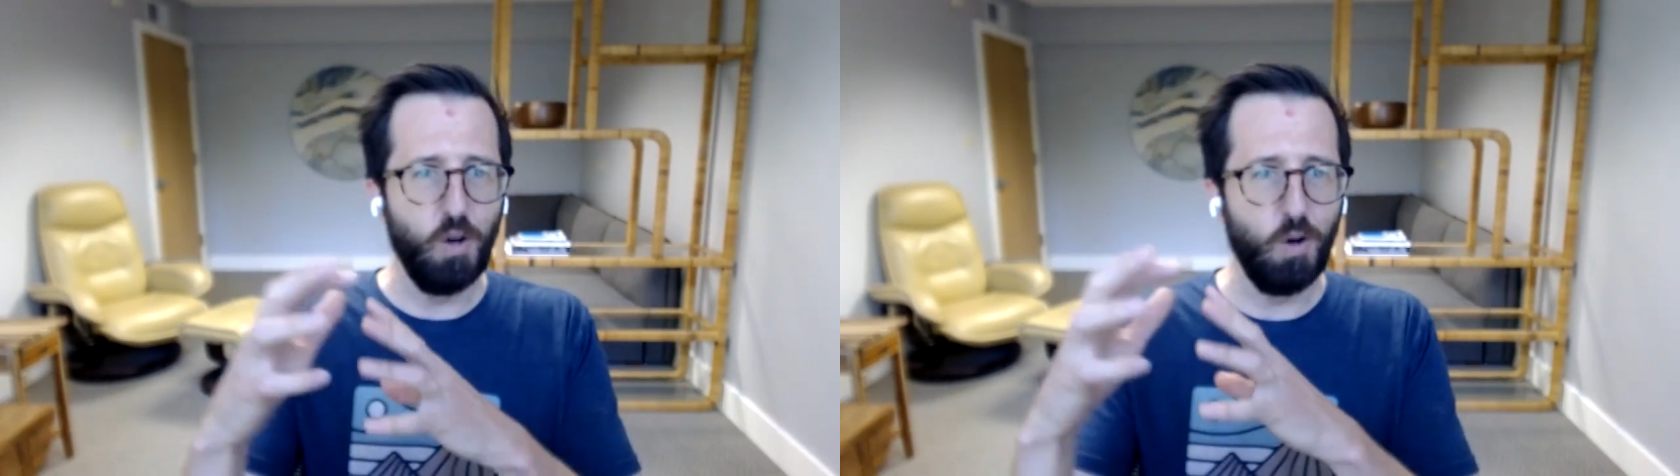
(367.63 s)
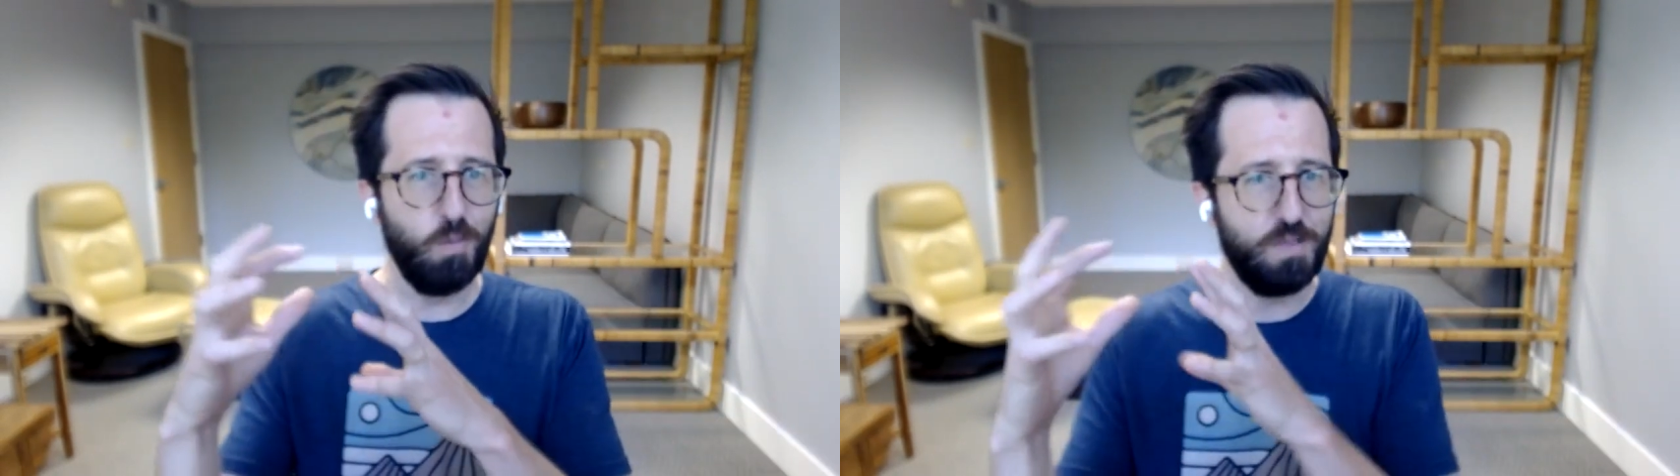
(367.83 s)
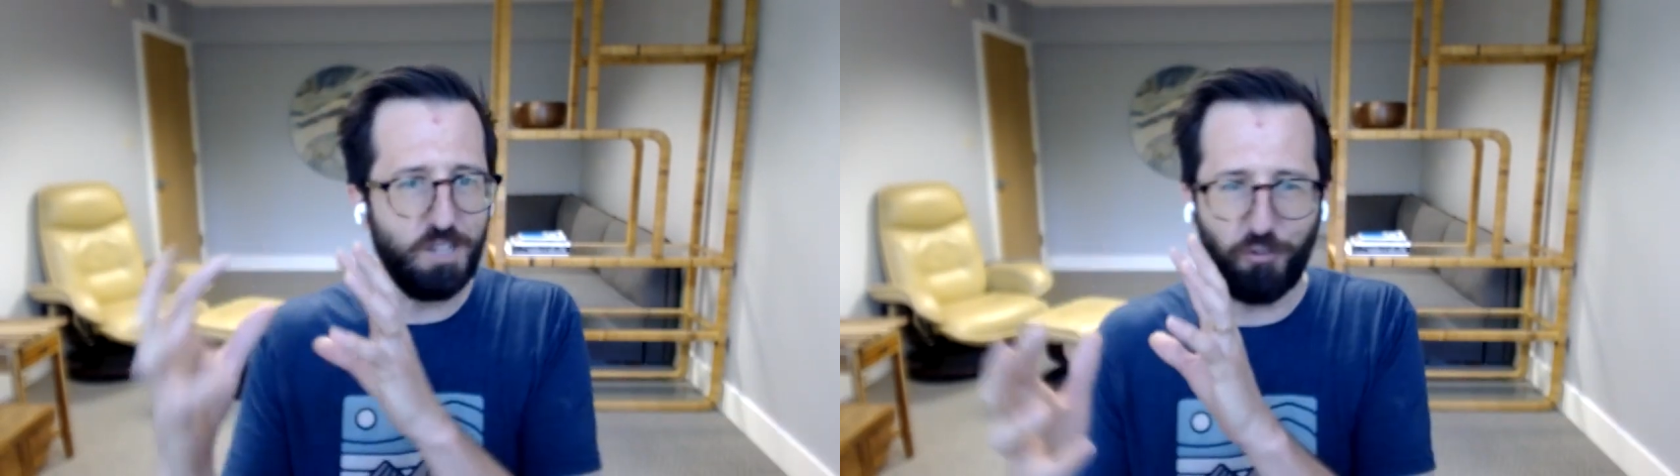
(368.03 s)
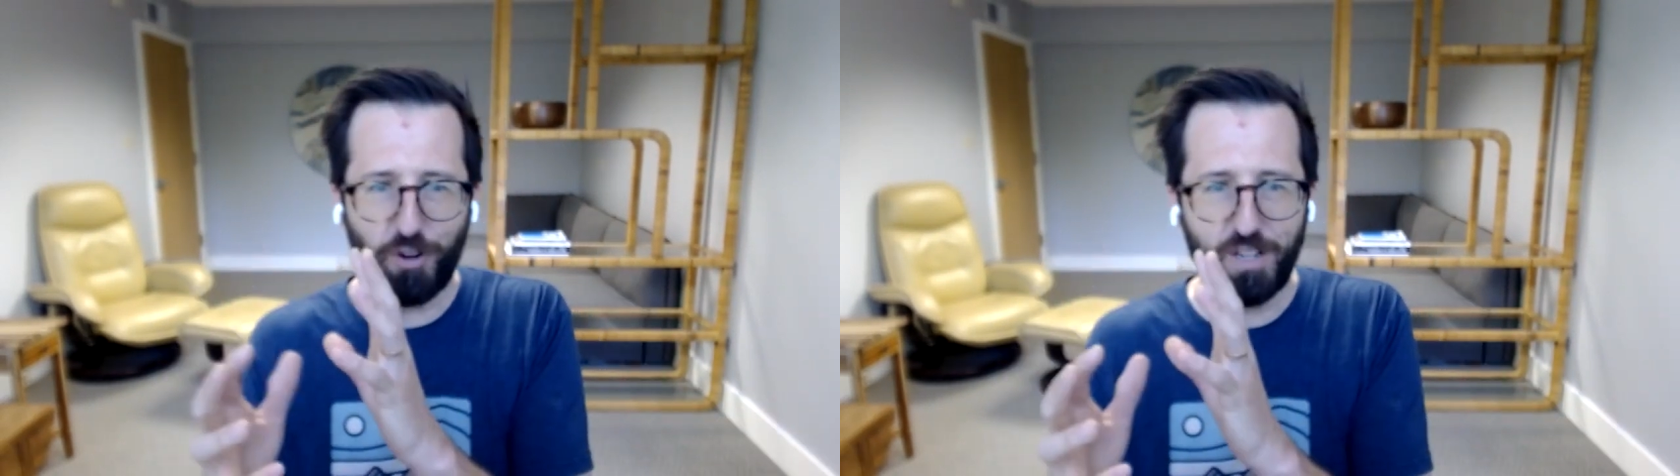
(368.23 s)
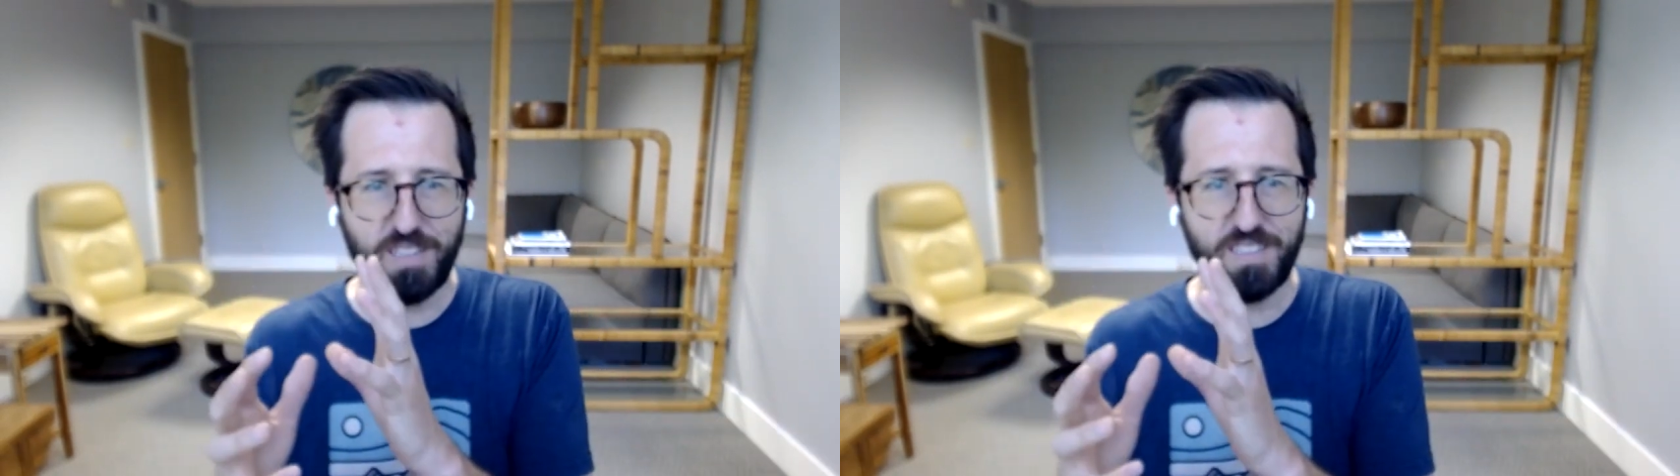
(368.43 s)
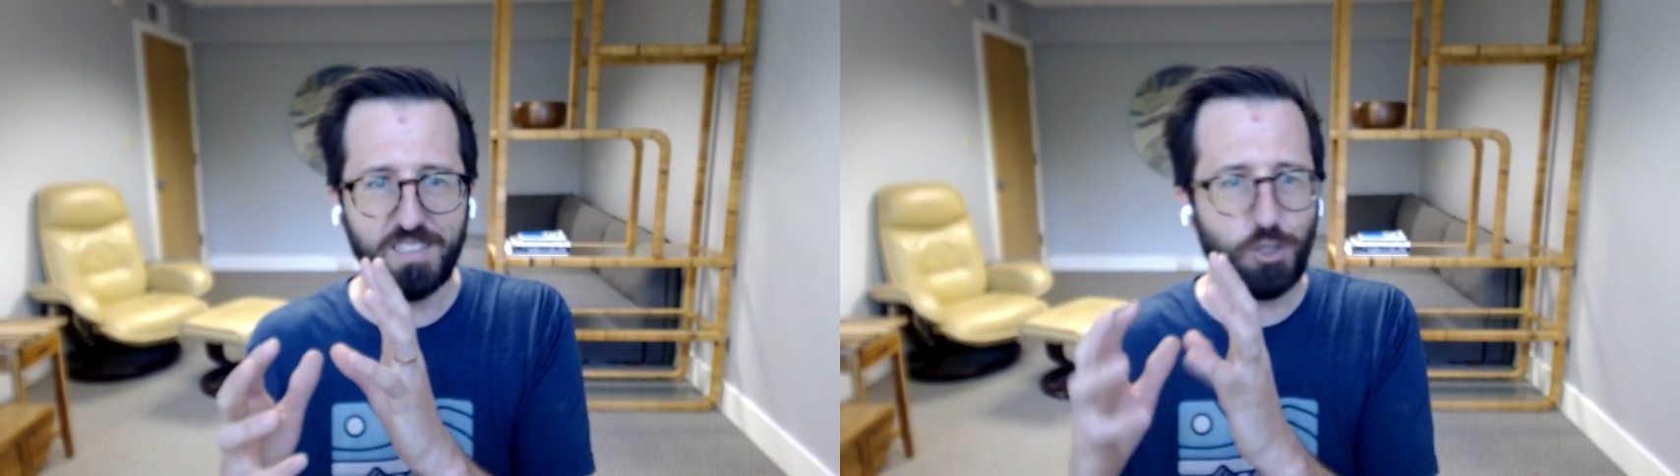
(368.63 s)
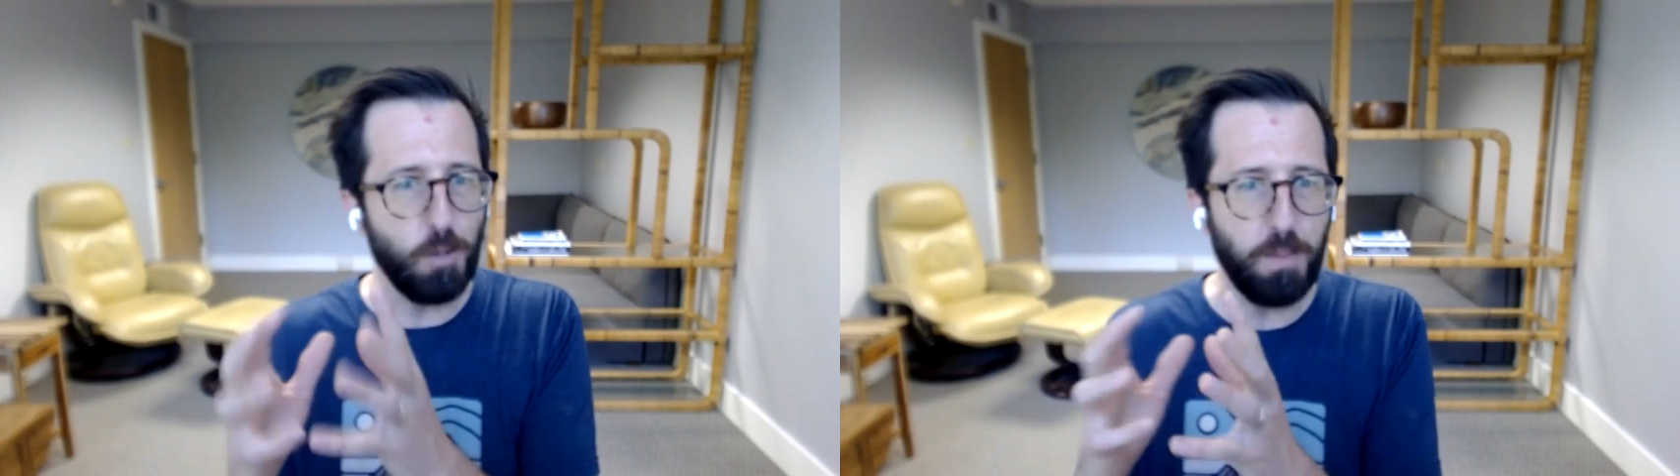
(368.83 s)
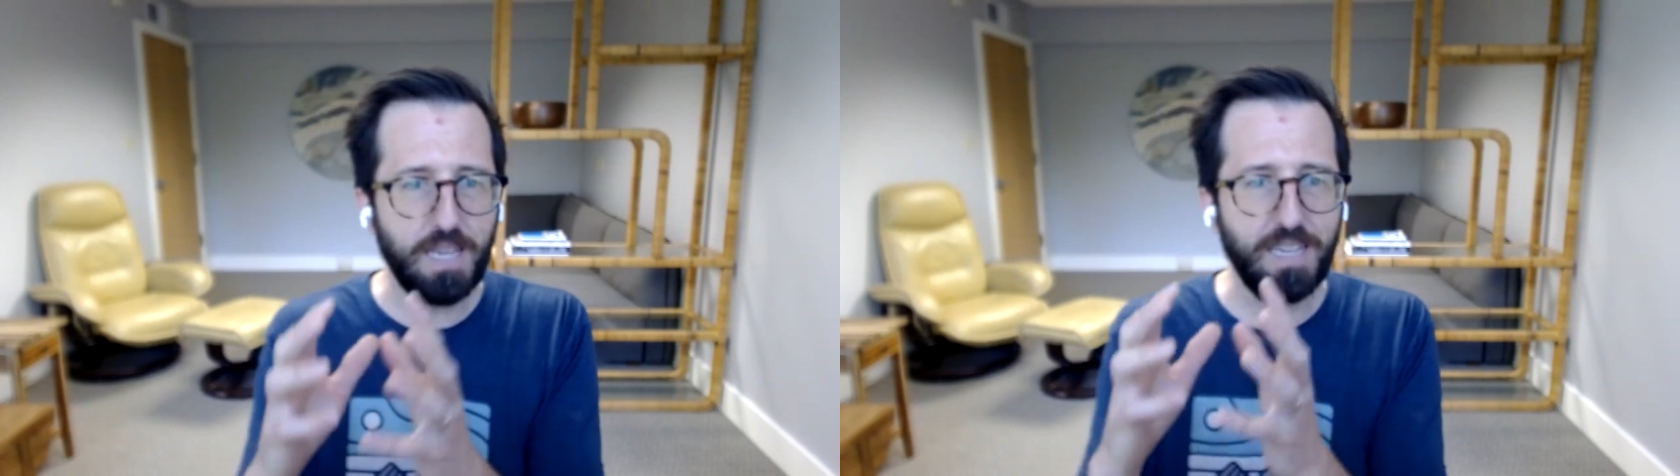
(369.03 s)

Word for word: you know, different